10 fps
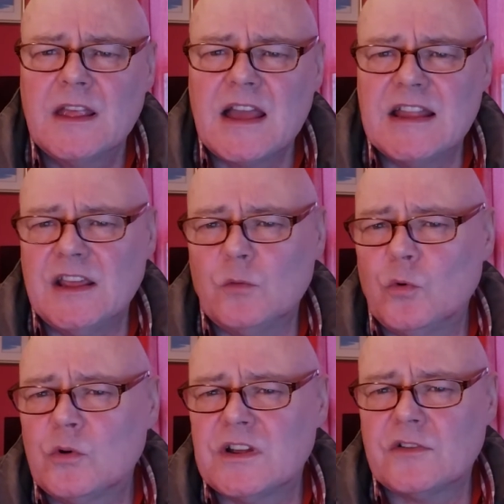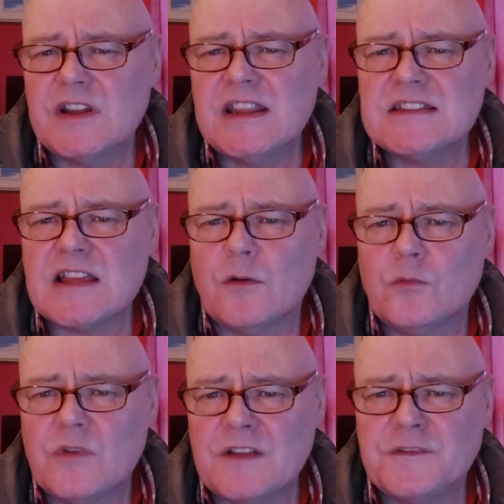and it will create a
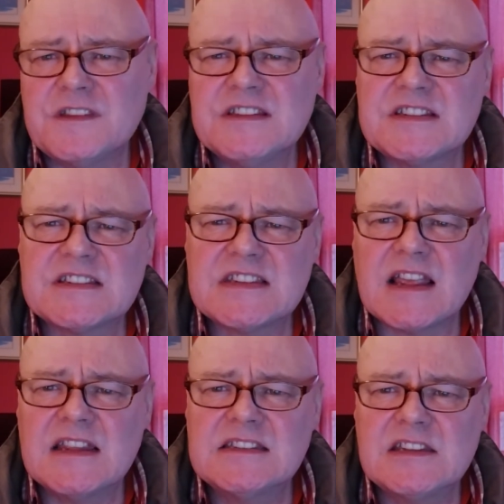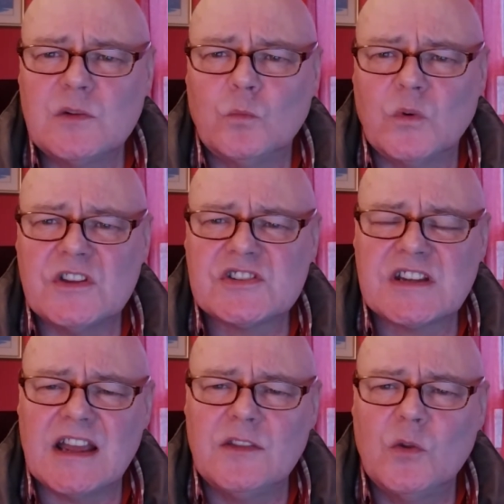rift in society which
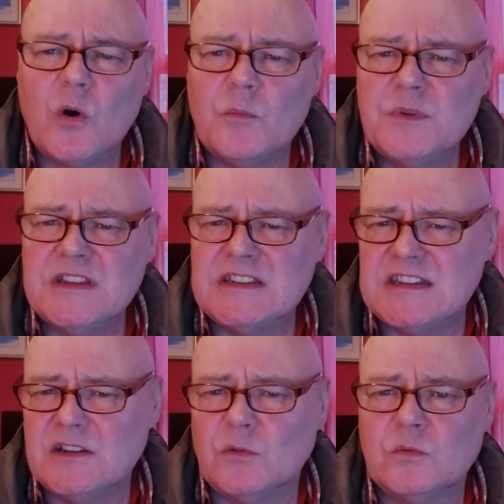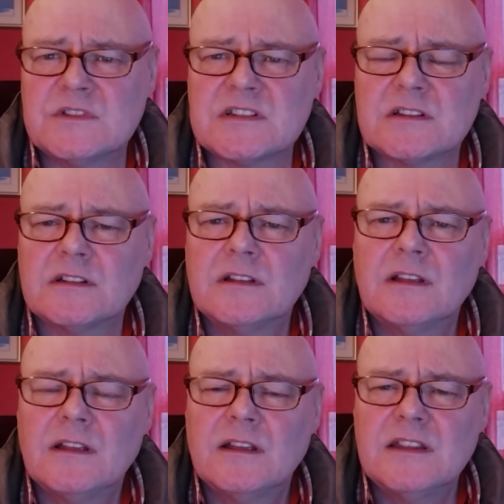cannot be healed
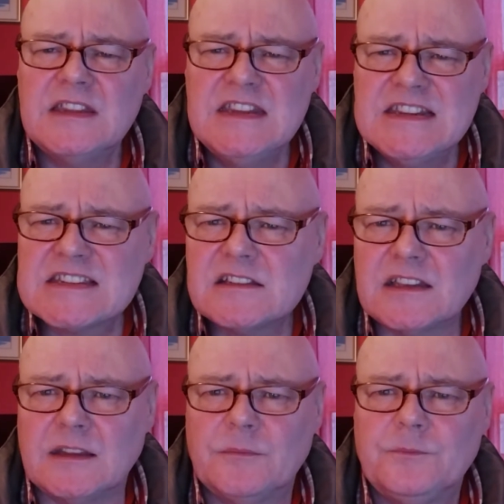easily.